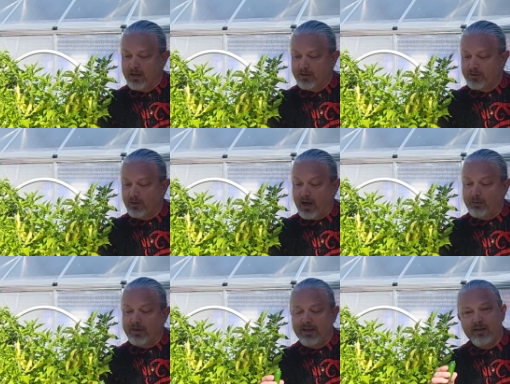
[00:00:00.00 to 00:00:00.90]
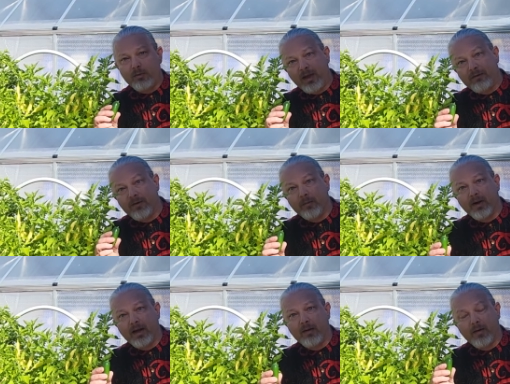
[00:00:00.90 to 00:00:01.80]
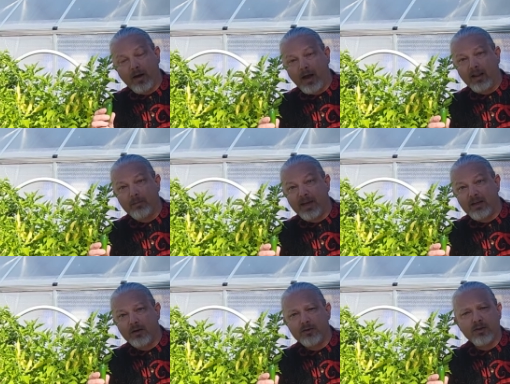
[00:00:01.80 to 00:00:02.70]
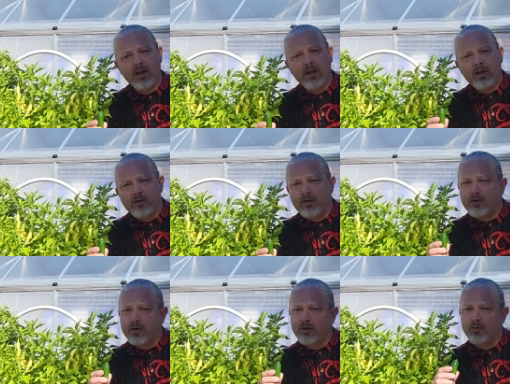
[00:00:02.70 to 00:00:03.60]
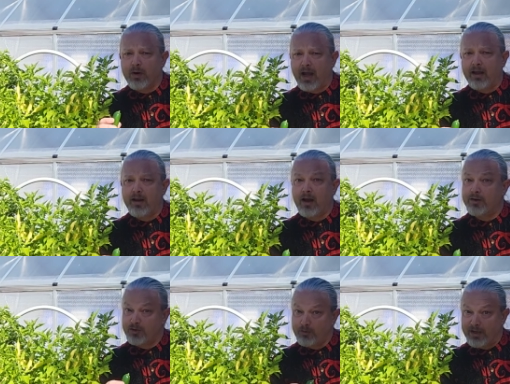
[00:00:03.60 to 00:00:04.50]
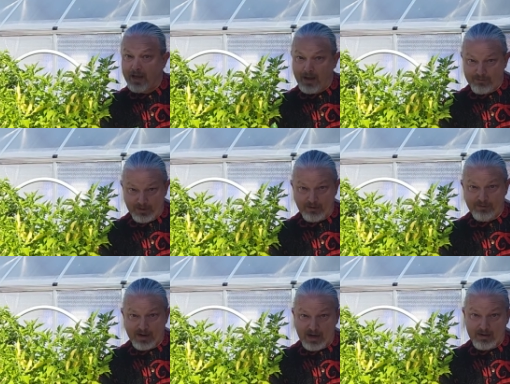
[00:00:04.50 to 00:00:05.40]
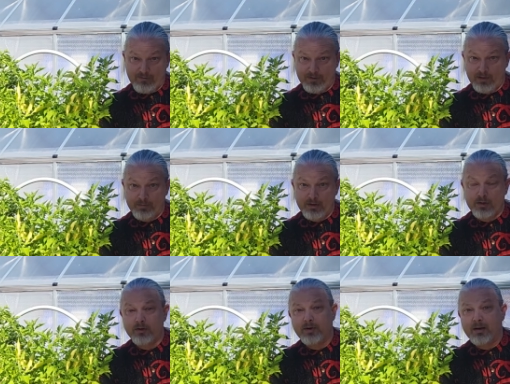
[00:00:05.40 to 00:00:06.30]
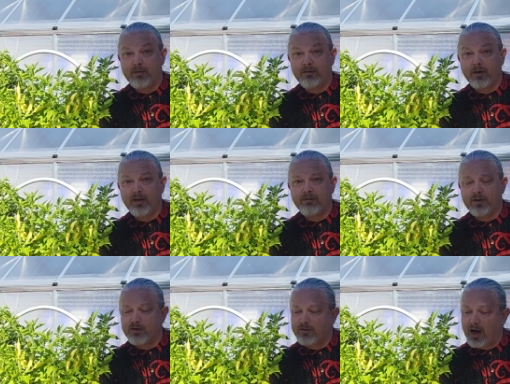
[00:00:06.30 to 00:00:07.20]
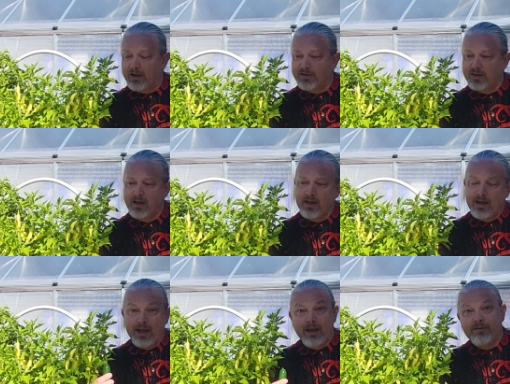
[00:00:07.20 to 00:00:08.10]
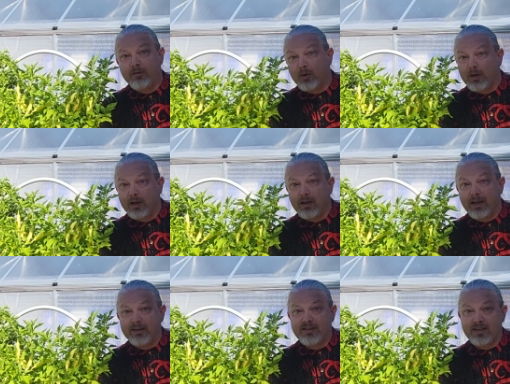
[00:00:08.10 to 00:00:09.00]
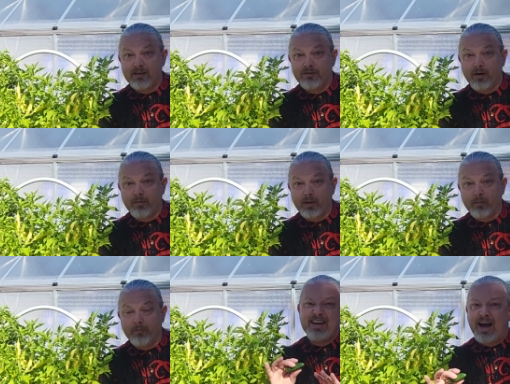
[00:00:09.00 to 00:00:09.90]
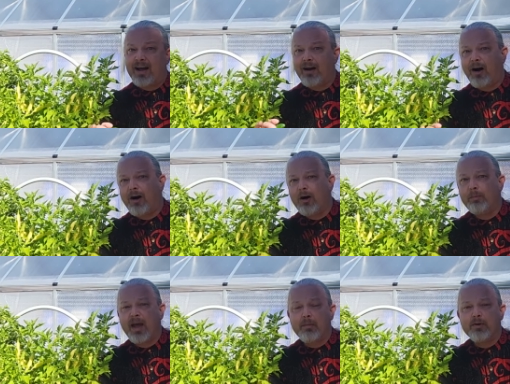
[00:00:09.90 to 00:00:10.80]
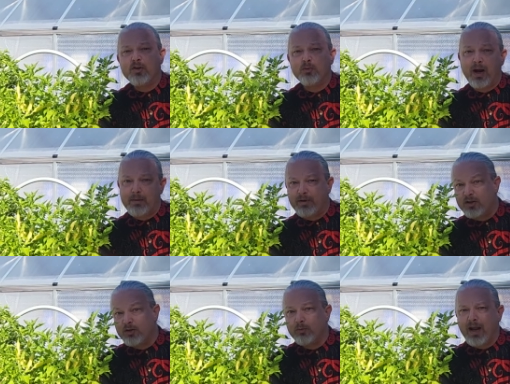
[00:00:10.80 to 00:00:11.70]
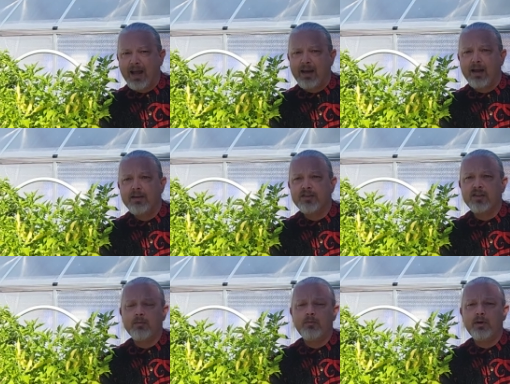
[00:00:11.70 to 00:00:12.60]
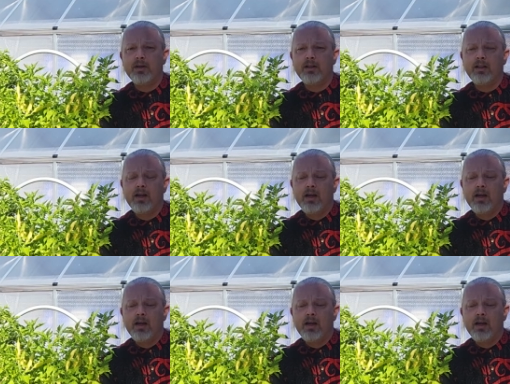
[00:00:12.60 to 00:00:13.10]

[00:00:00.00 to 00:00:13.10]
So I would need to wait for my jalapenos to turn red, assuming I have enough time for them to turn red before my first frost, if I'm going to collect seed from them. Not all peppers ripen to red. Some will